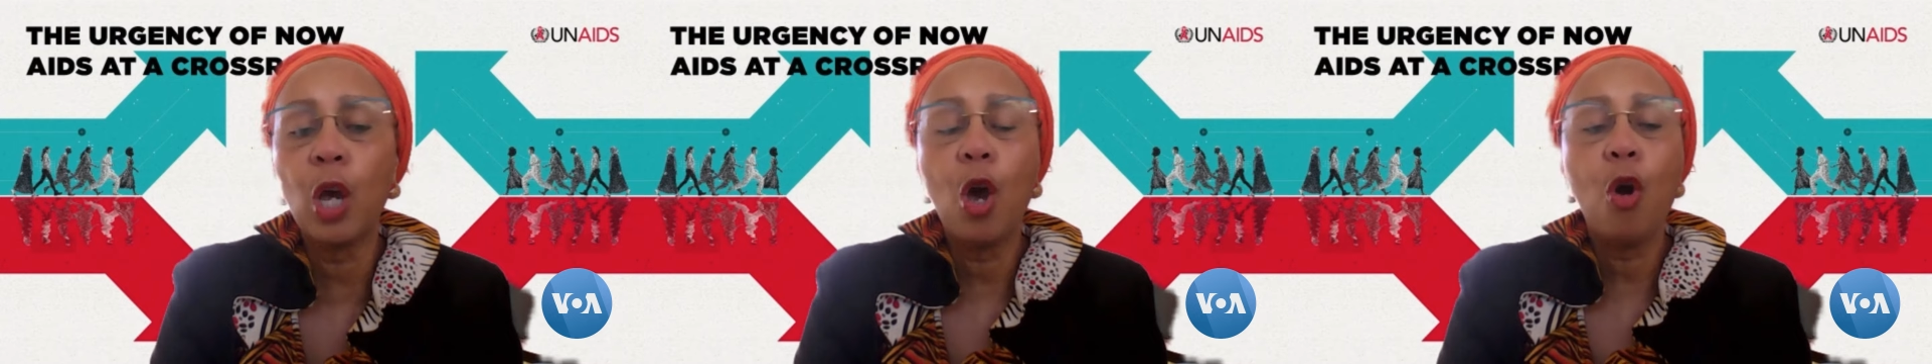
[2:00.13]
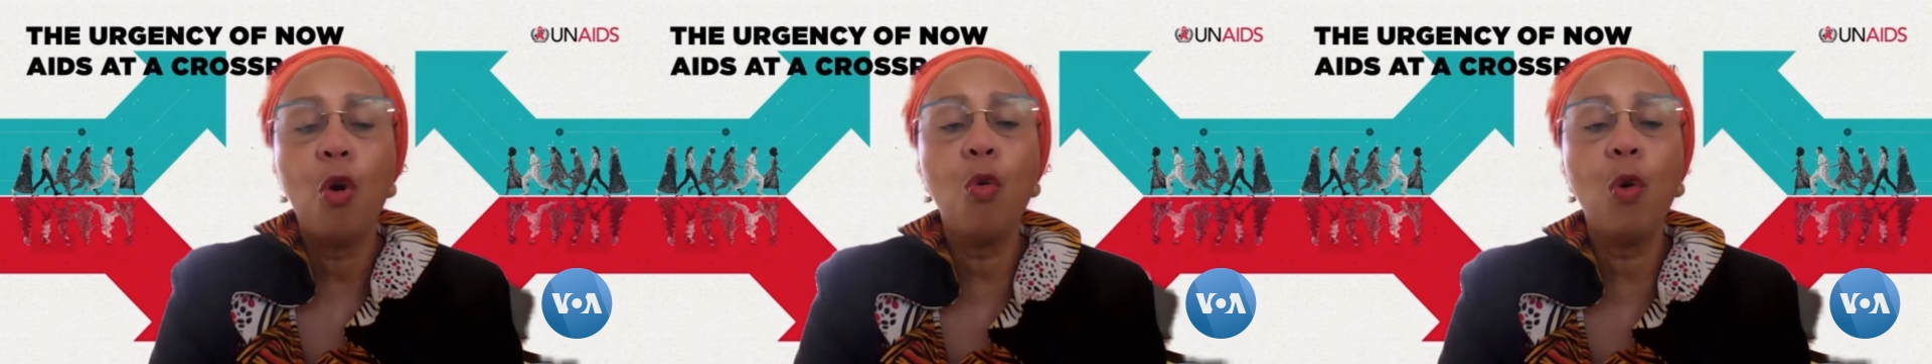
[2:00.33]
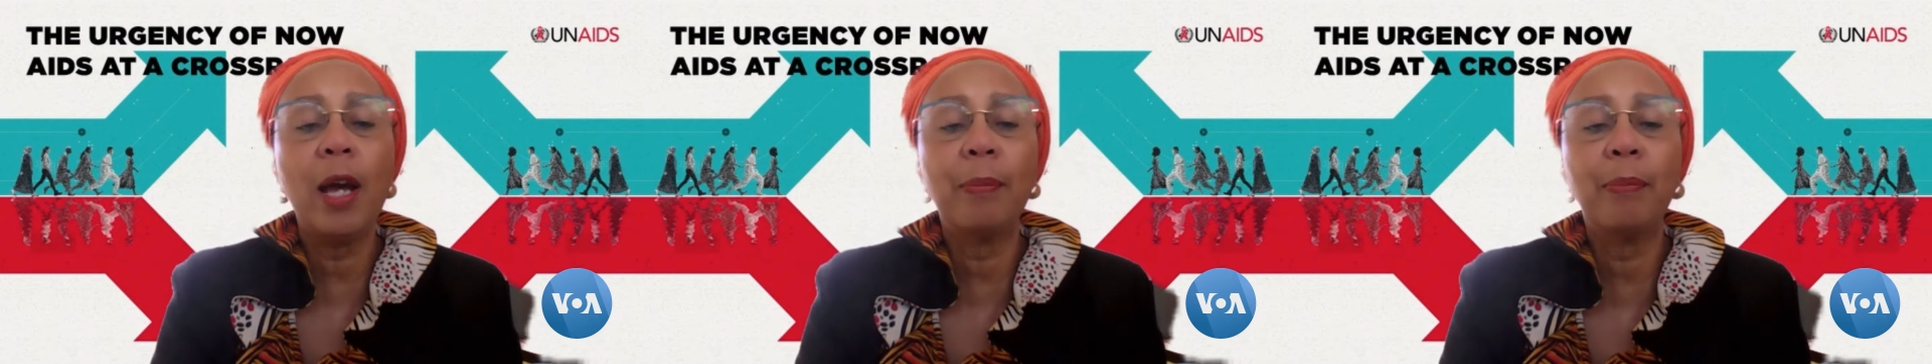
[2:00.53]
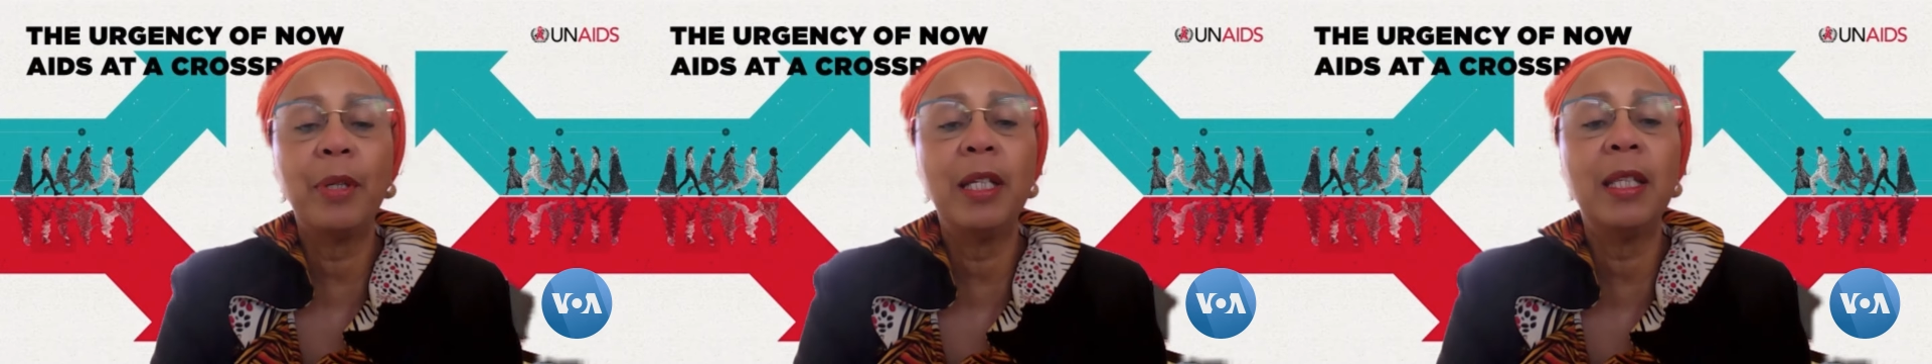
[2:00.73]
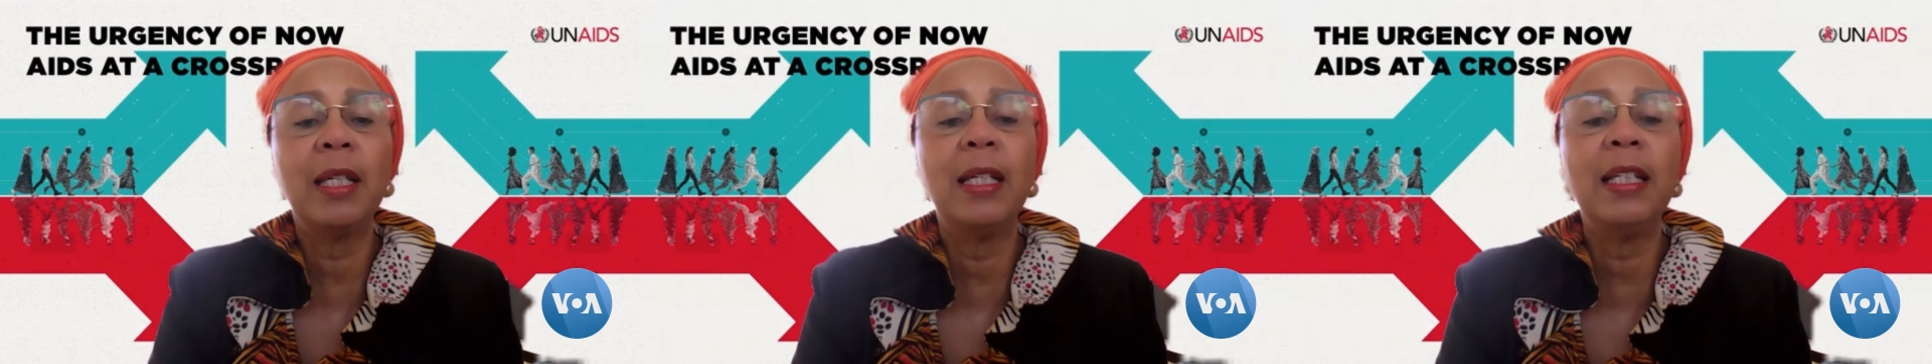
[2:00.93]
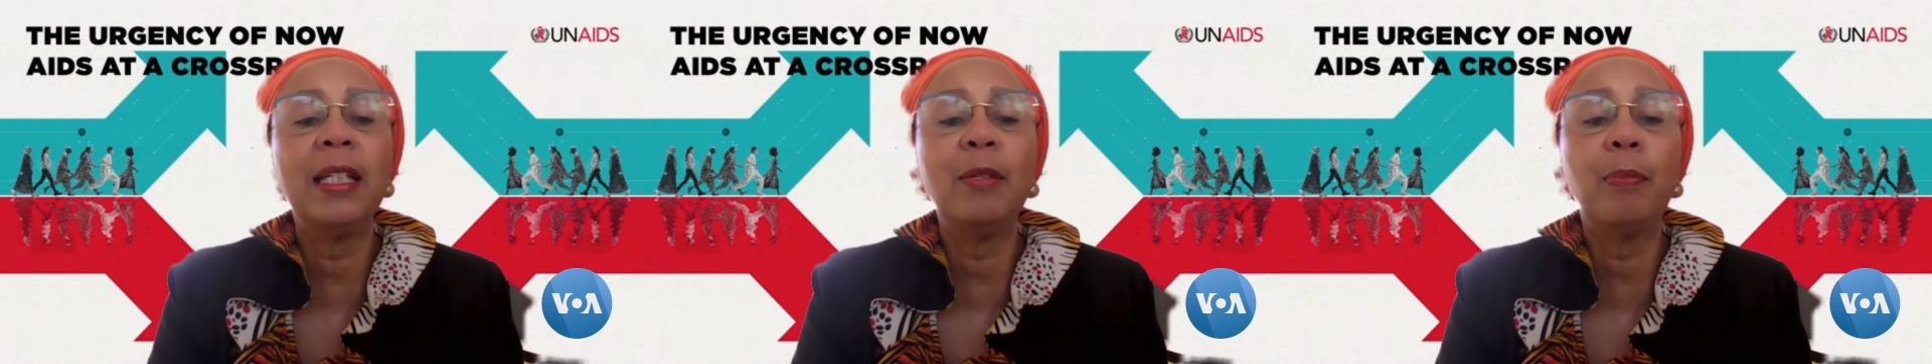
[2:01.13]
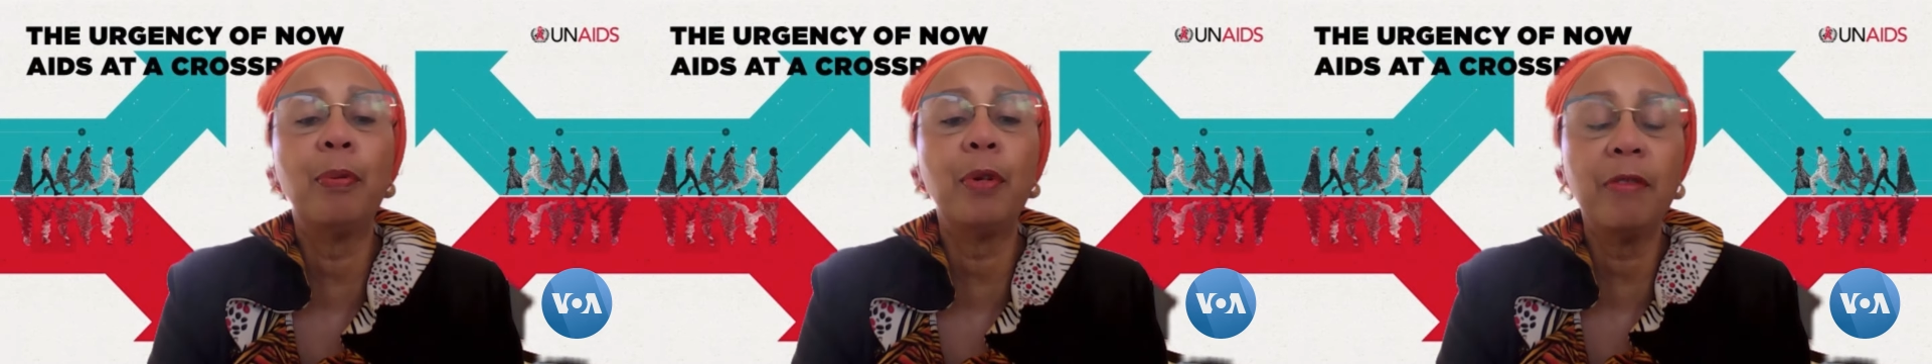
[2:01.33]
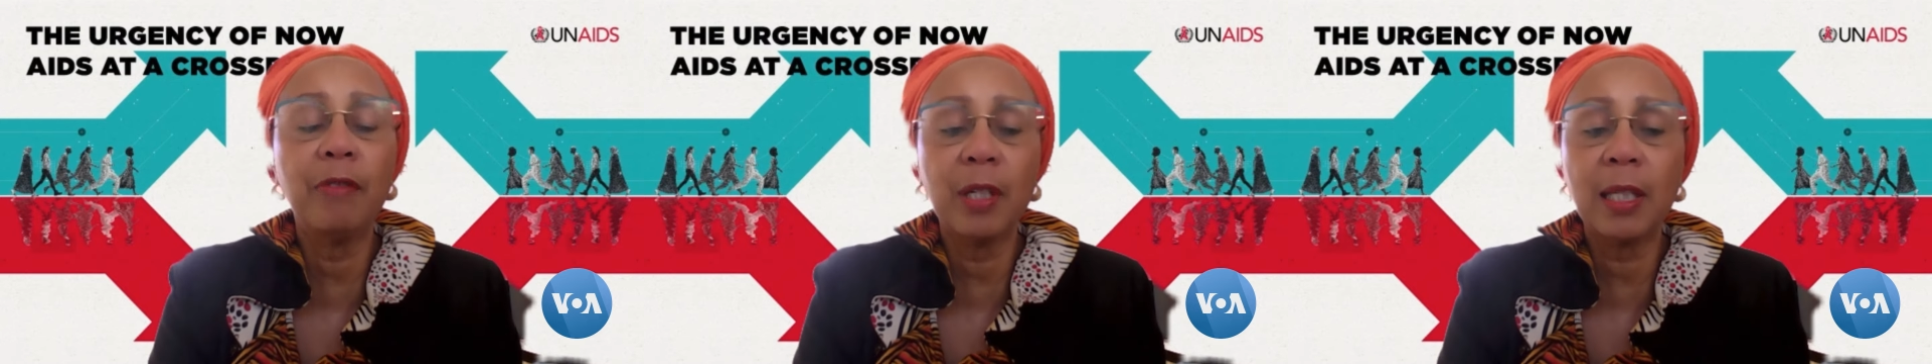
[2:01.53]
who had been in the lead
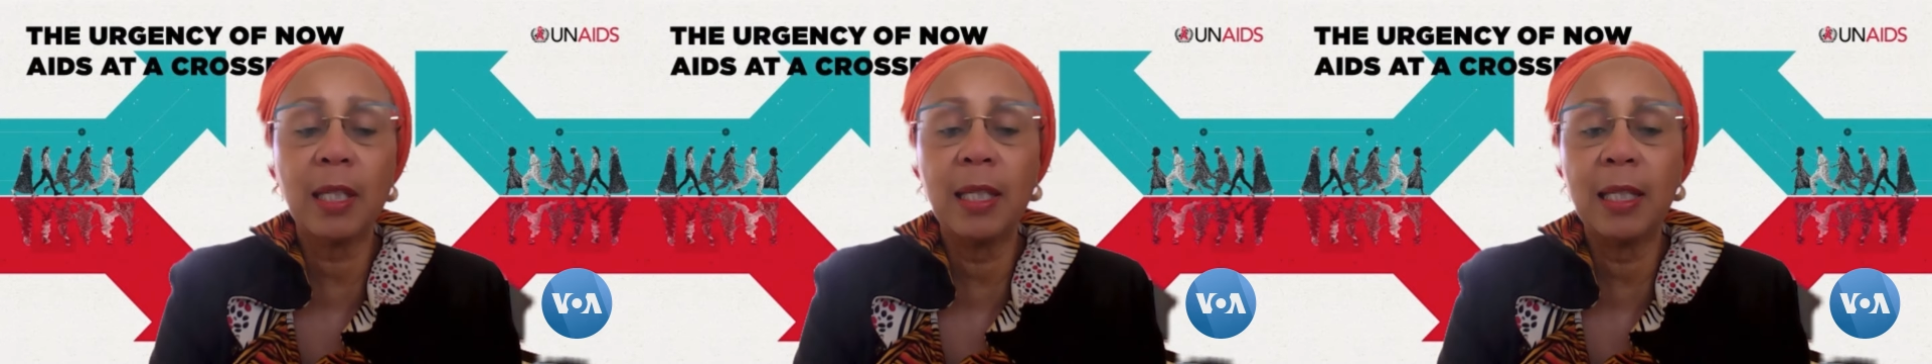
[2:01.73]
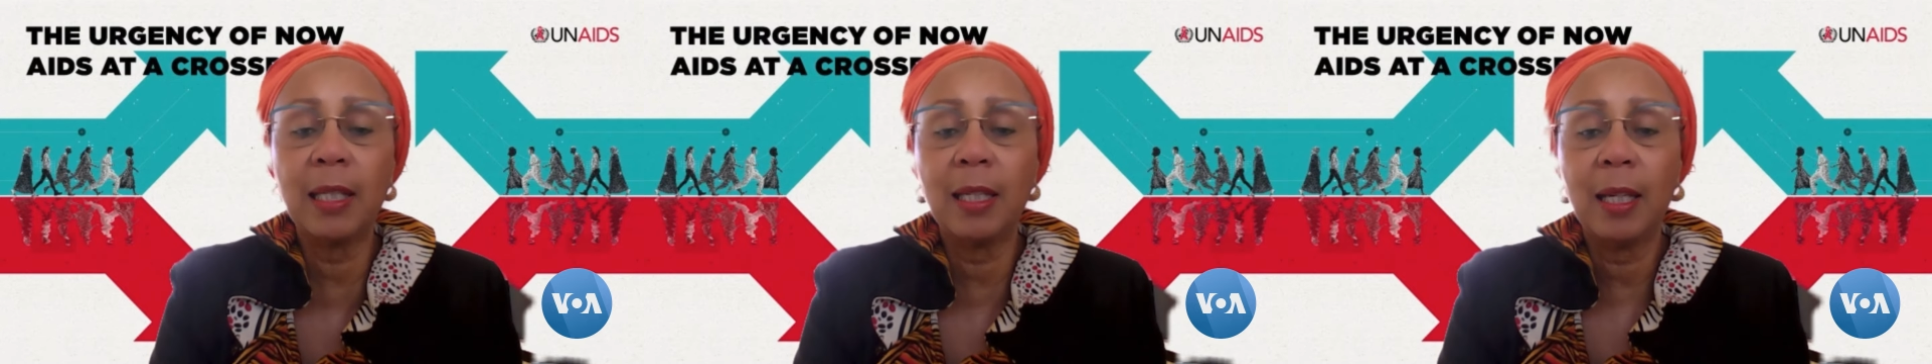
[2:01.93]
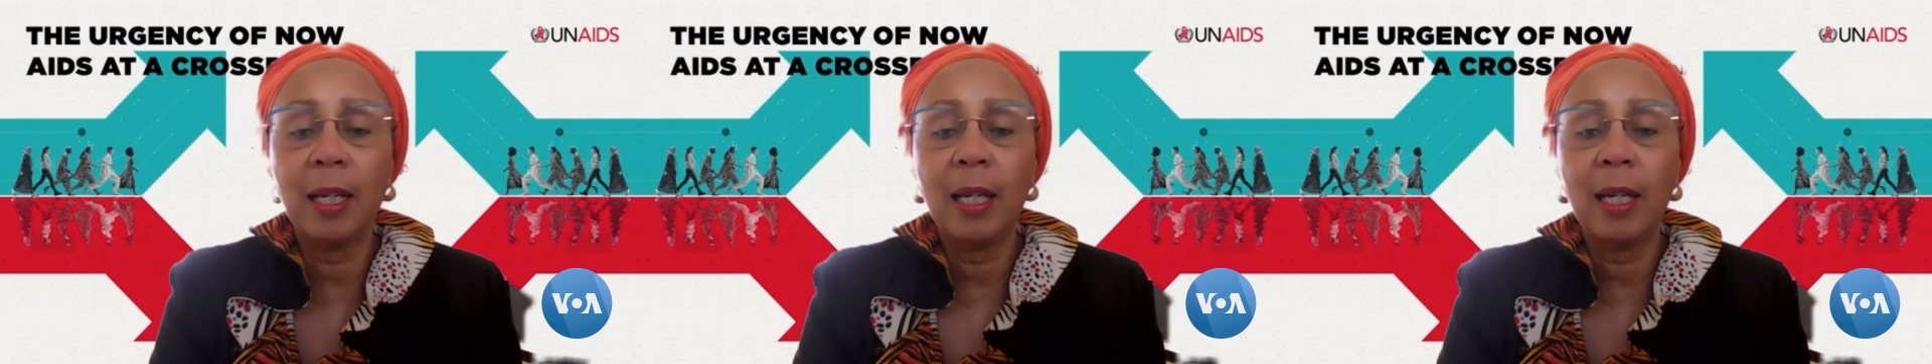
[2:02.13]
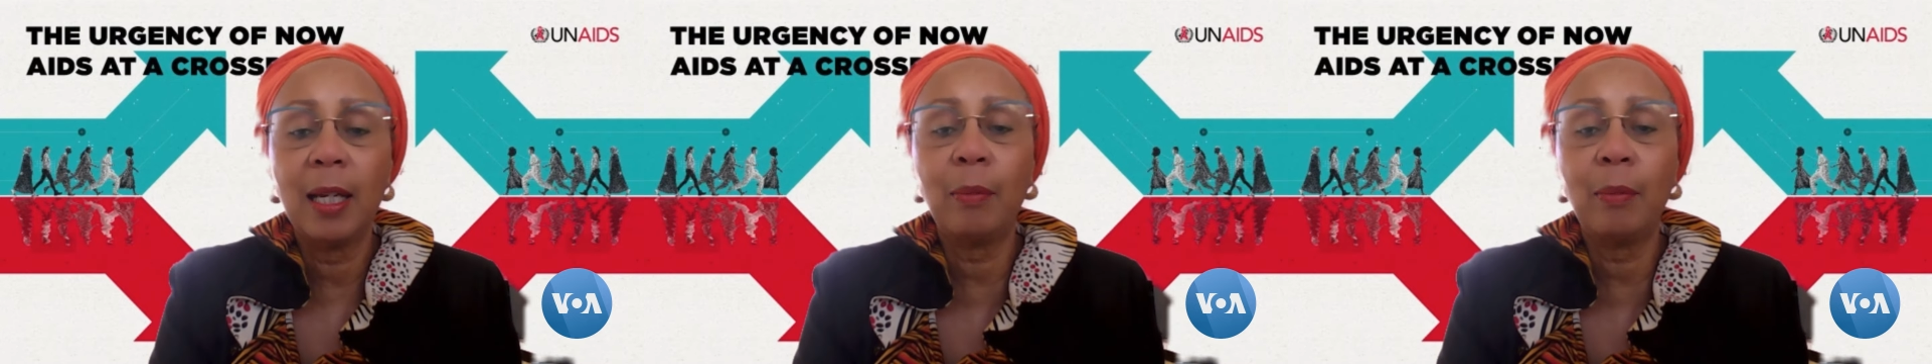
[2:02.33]
previously, like